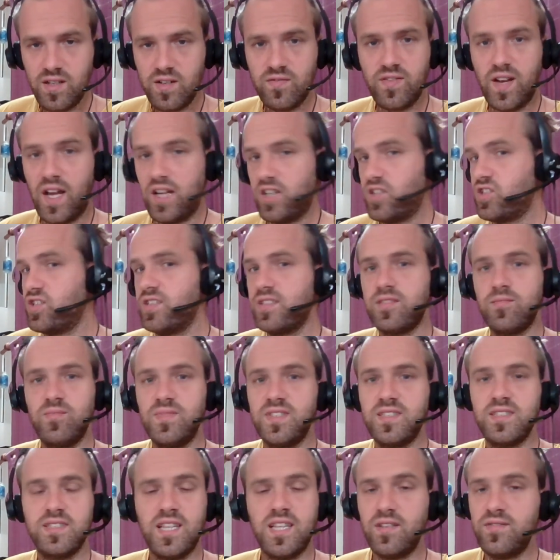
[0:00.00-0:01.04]
Fascism
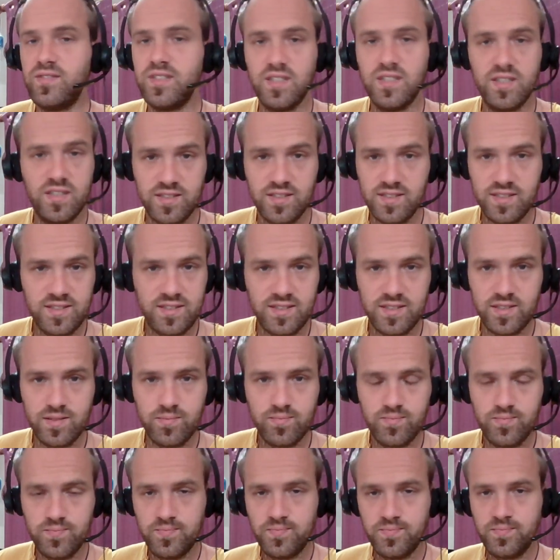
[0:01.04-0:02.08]
is never a system.
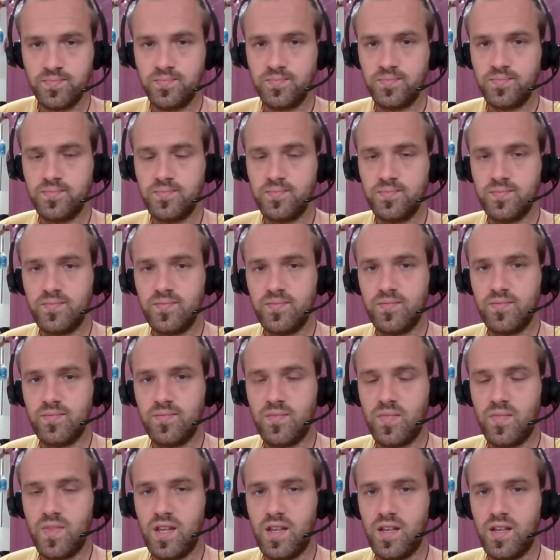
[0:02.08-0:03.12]

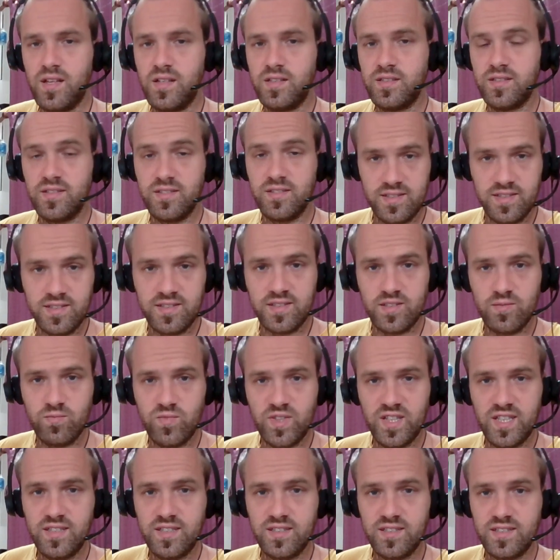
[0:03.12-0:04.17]
It's a system
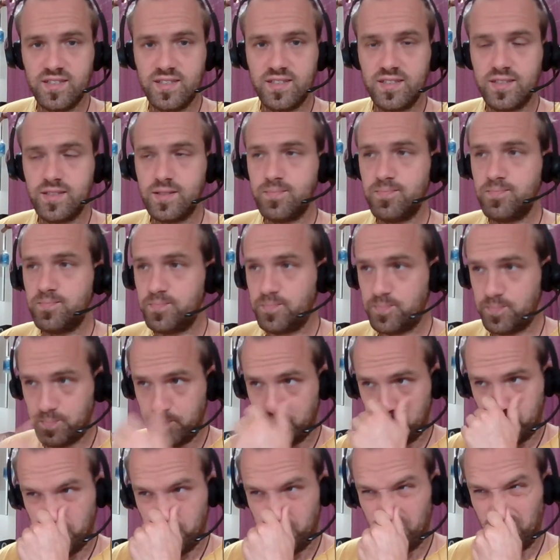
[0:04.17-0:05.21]
within a system,
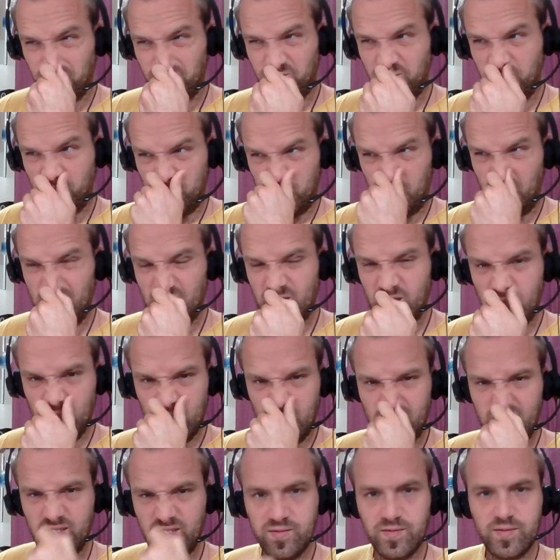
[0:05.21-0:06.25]
as I
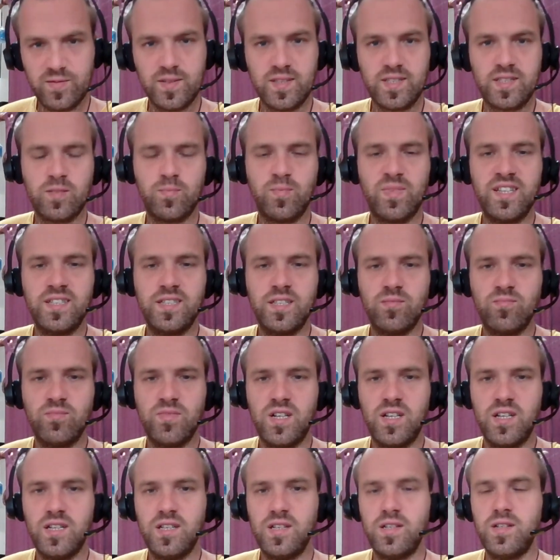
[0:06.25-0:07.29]
have explained in
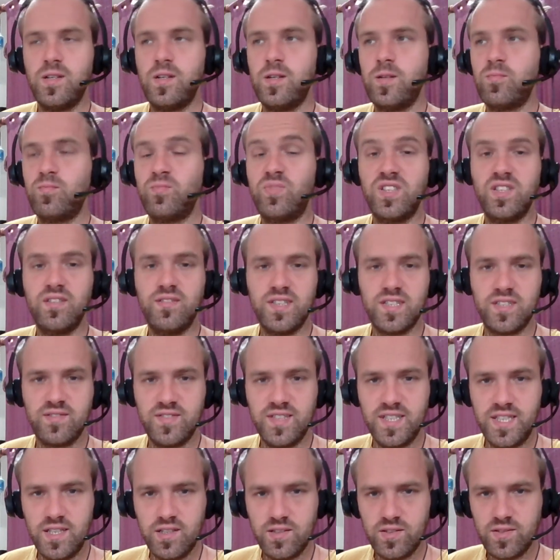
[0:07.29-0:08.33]
my previous
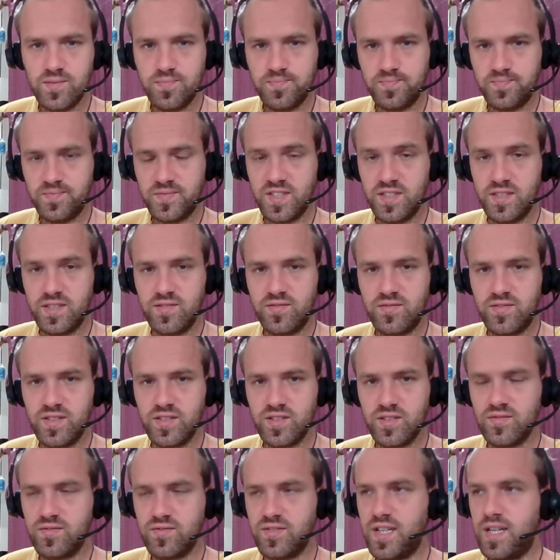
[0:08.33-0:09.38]
videos, the
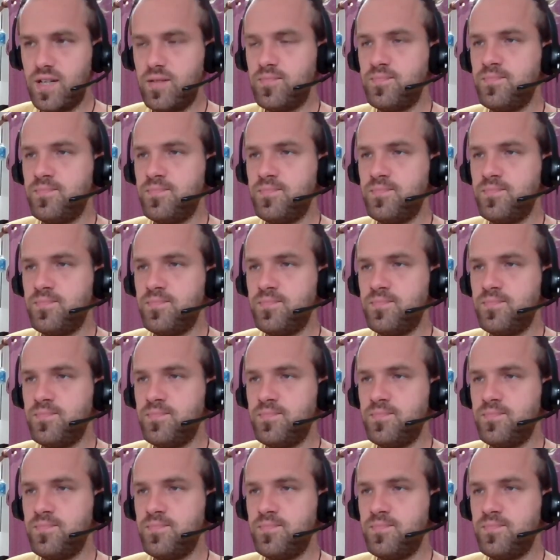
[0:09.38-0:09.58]
difference of that.